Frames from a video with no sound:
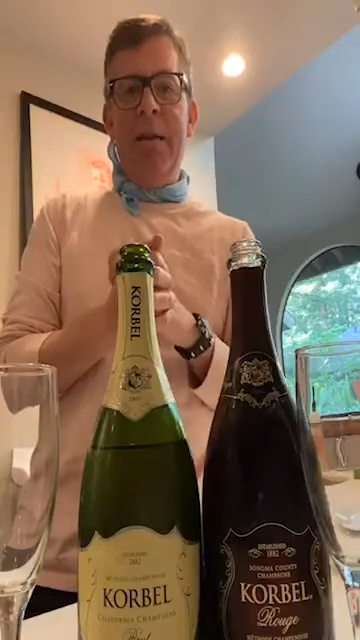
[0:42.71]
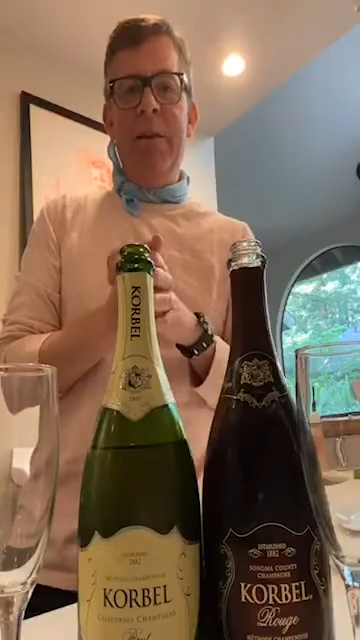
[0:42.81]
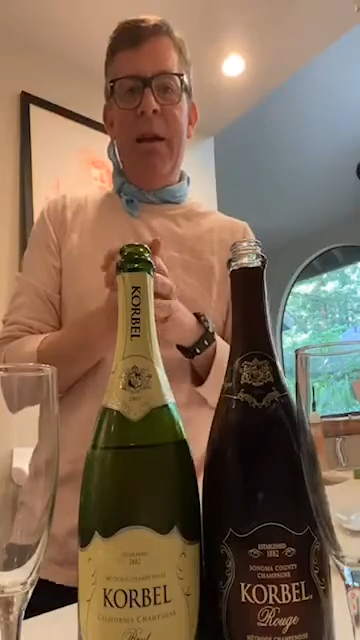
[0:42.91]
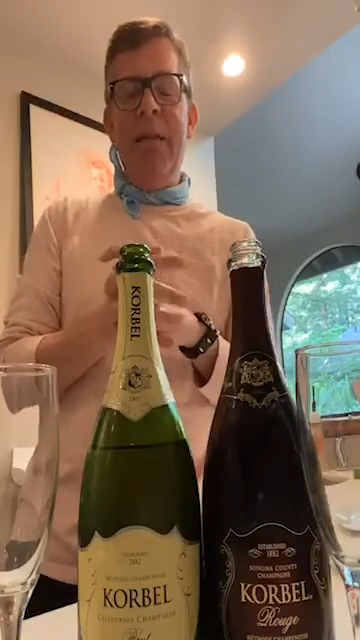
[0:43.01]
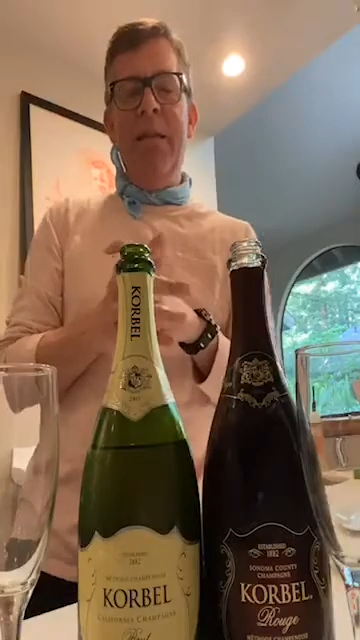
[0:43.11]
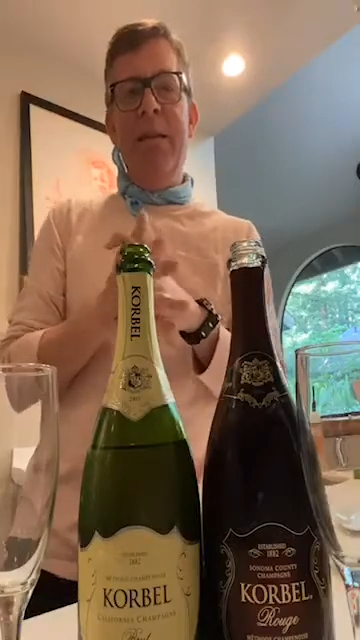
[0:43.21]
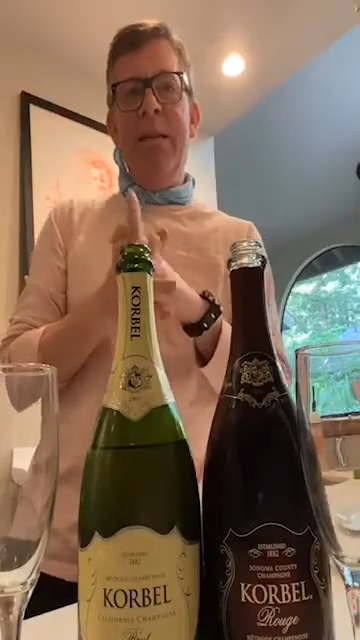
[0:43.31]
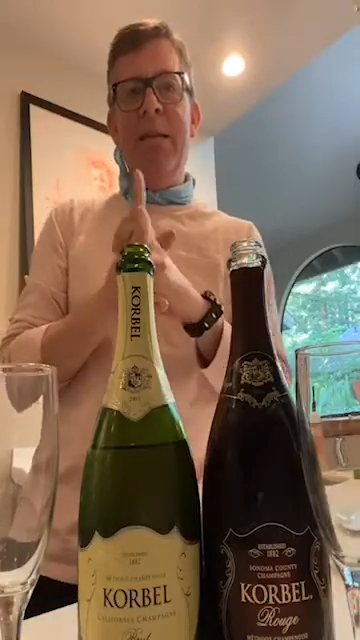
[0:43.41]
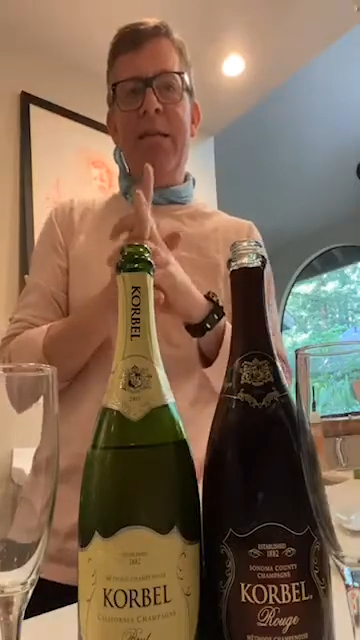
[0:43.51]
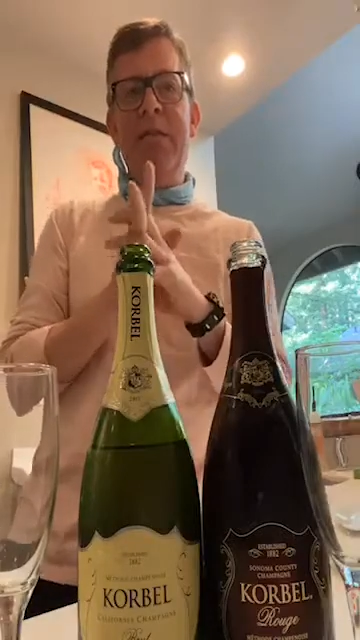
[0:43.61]
Jonathan
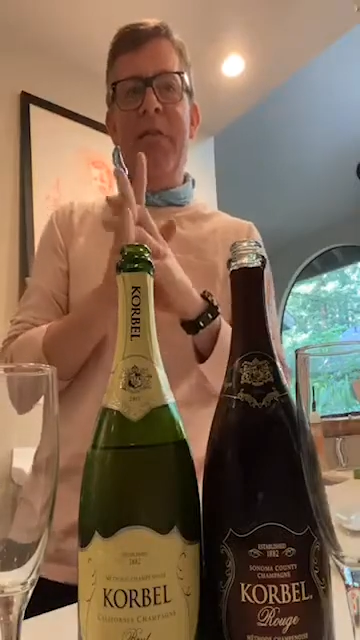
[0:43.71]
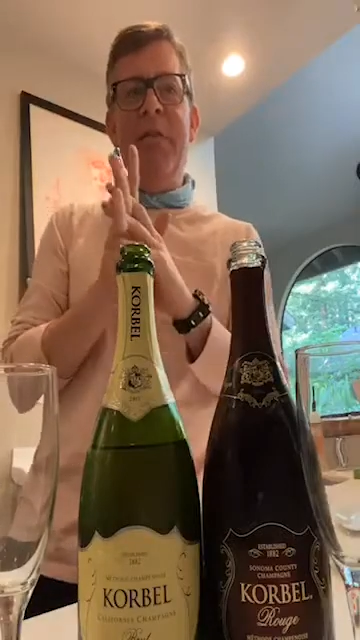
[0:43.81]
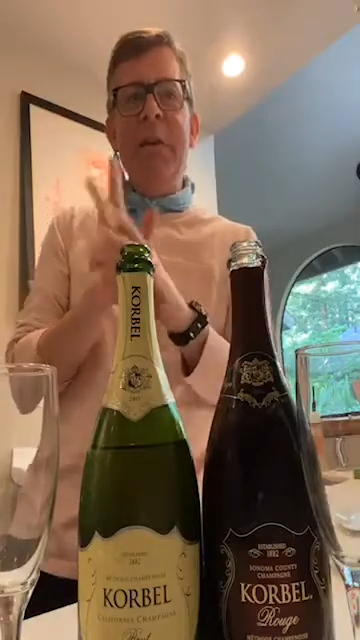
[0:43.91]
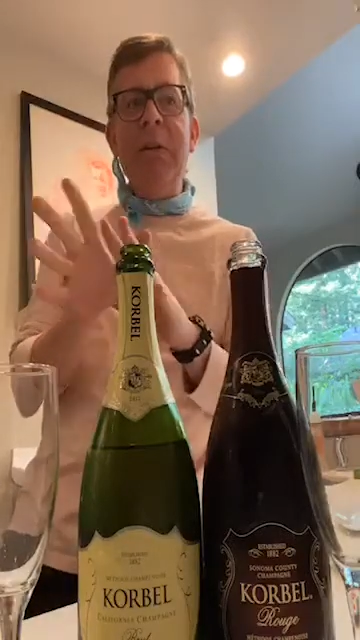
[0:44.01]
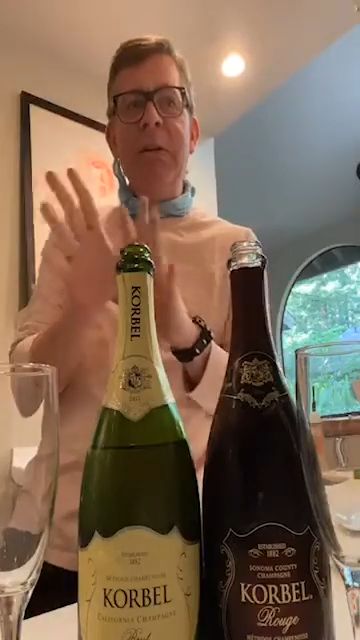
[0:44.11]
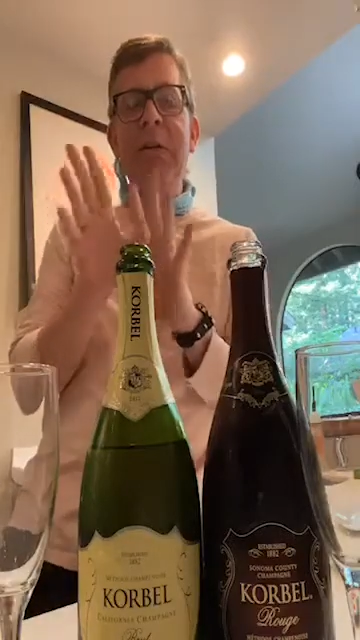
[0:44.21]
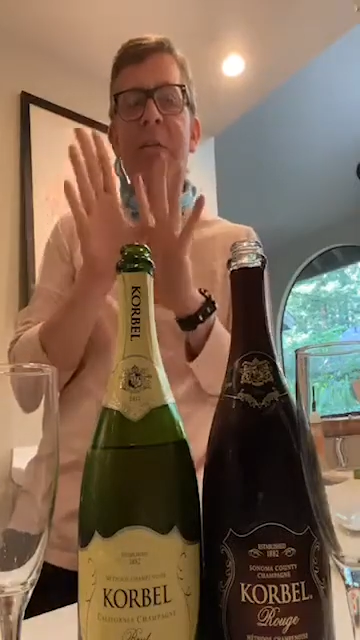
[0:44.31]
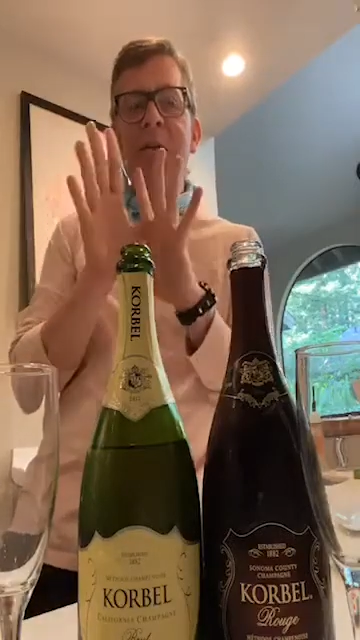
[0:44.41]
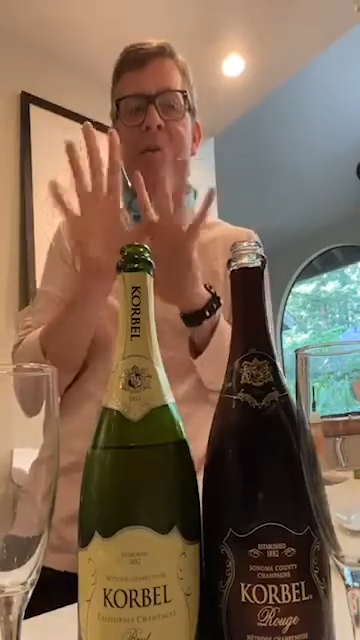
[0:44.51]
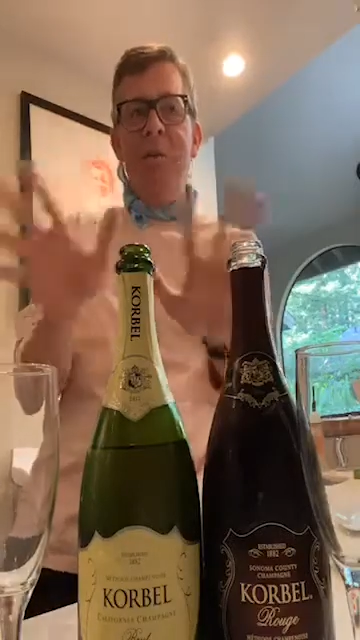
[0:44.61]
is filled
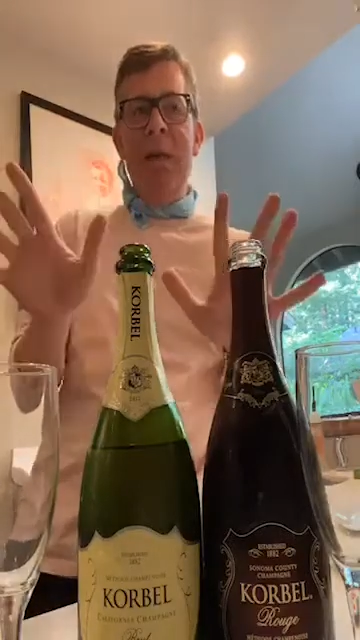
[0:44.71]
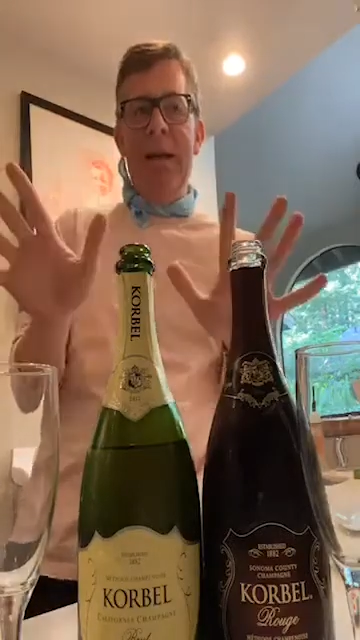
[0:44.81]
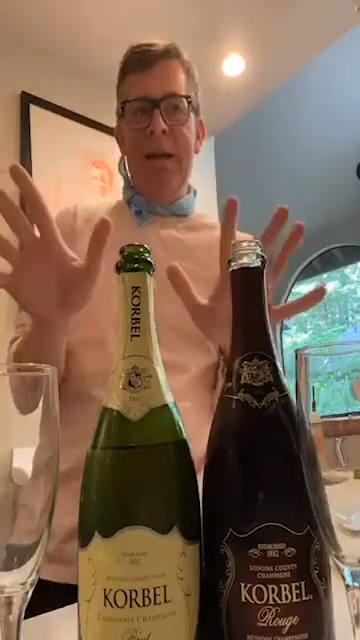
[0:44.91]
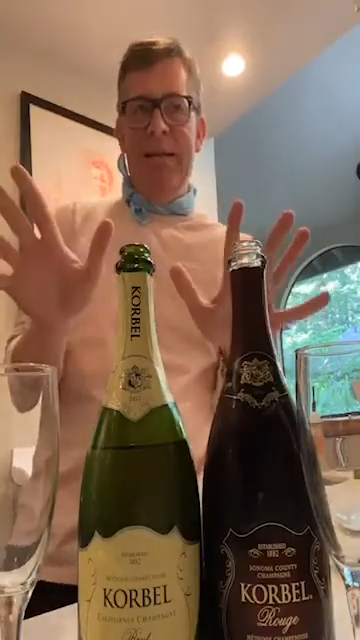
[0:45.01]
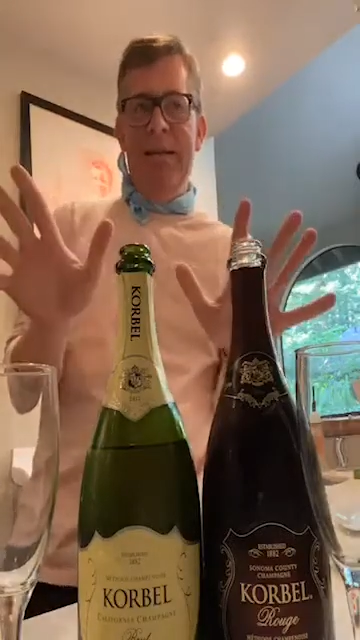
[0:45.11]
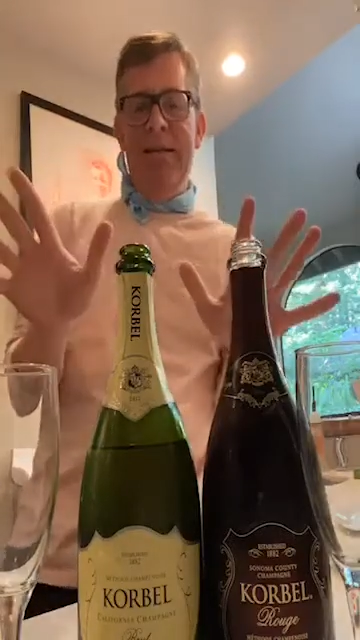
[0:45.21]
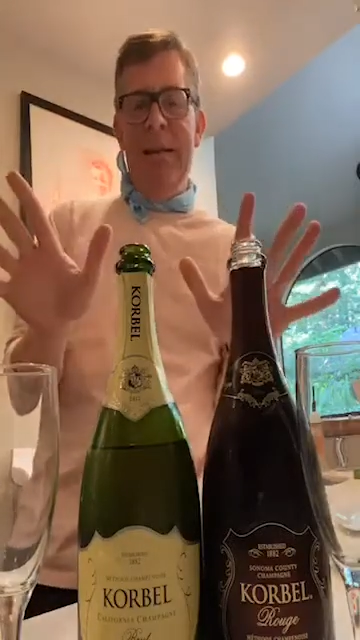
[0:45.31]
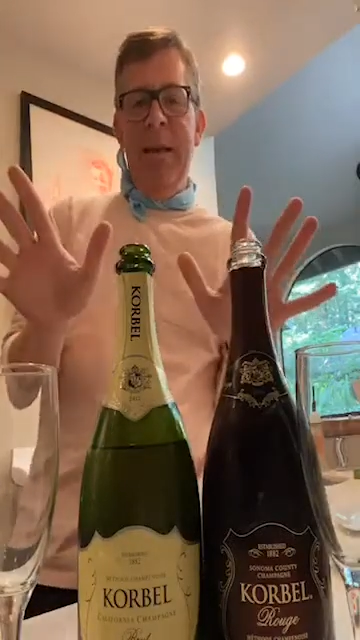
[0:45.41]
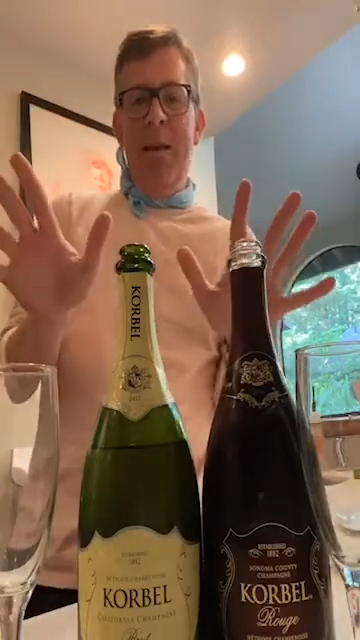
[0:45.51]
with food ideas.